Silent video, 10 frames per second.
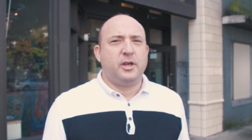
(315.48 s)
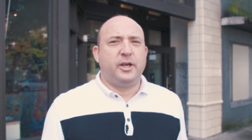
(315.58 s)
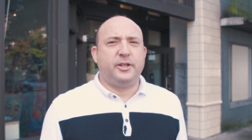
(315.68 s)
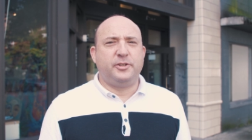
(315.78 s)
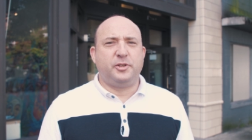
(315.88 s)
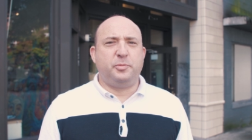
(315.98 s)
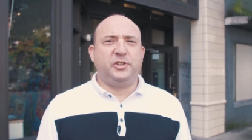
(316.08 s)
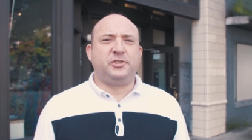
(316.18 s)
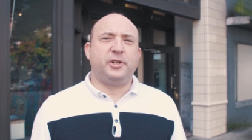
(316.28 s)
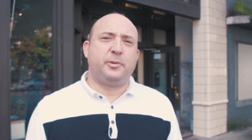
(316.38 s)
And the
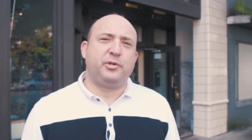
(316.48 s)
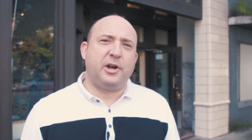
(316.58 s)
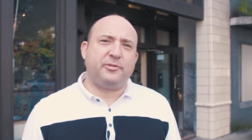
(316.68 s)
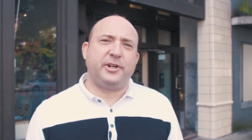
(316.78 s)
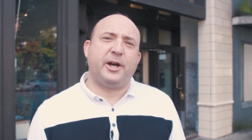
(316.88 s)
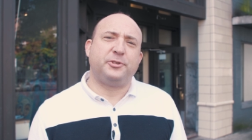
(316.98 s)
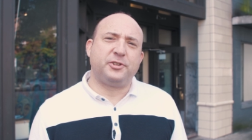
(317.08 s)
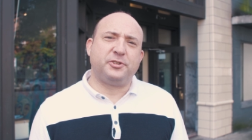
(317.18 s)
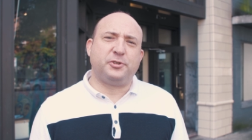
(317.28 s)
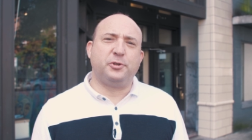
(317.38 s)
BC Nonprofit
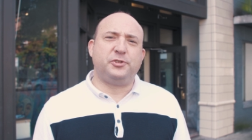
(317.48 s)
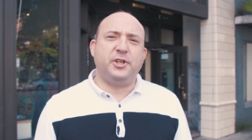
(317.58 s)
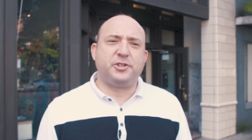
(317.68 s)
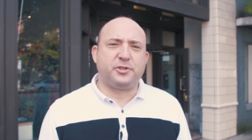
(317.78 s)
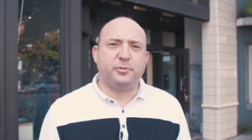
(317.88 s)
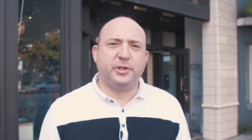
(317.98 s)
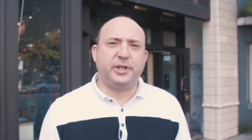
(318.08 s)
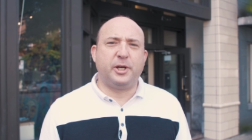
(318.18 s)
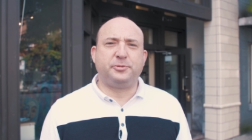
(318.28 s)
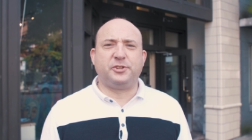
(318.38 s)
Housing Association
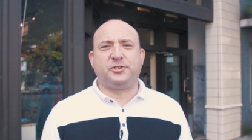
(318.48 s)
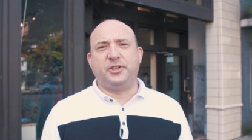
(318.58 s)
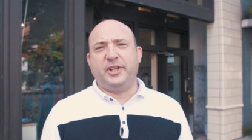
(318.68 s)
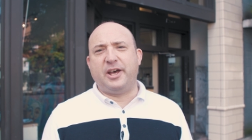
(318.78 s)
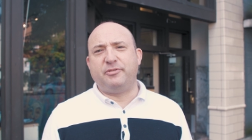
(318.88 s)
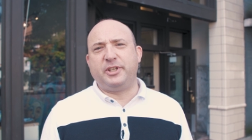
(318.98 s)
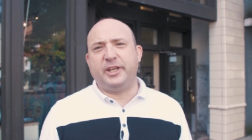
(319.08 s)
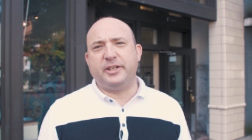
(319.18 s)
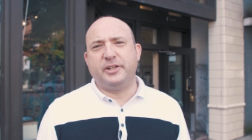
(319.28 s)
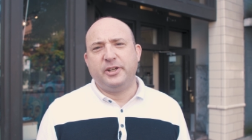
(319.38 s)
really helps us to
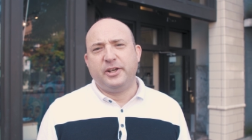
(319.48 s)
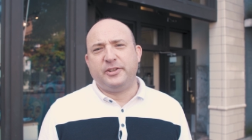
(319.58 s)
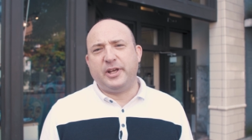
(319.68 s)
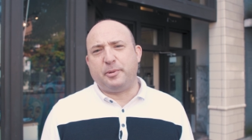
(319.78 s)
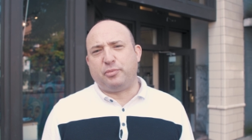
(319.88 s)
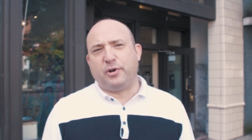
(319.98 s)
navigate that